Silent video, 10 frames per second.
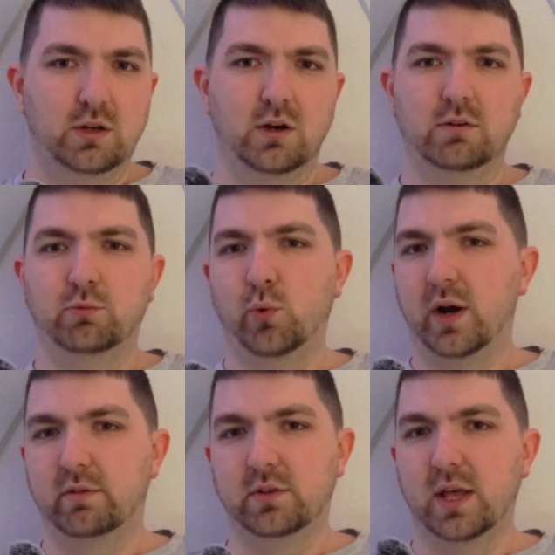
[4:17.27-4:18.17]
of
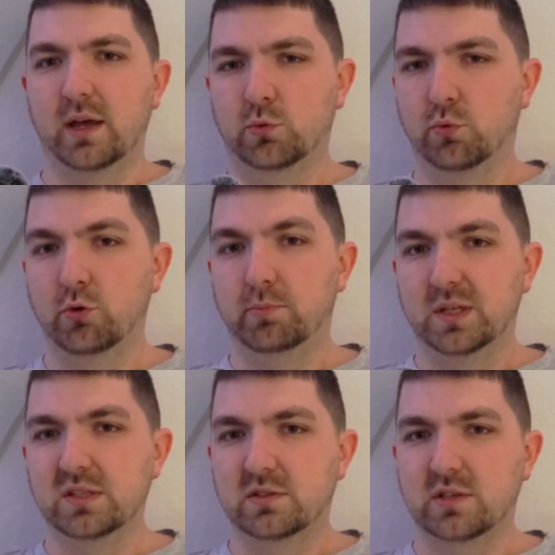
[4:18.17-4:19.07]
whatever that
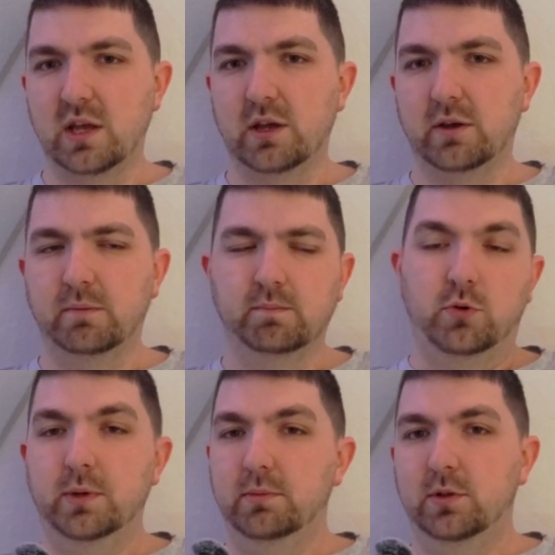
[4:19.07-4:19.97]
group is saying, or
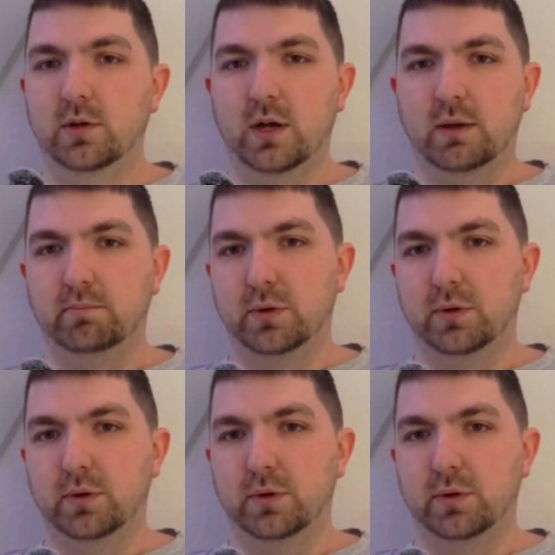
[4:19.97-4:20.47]
maybe they're not.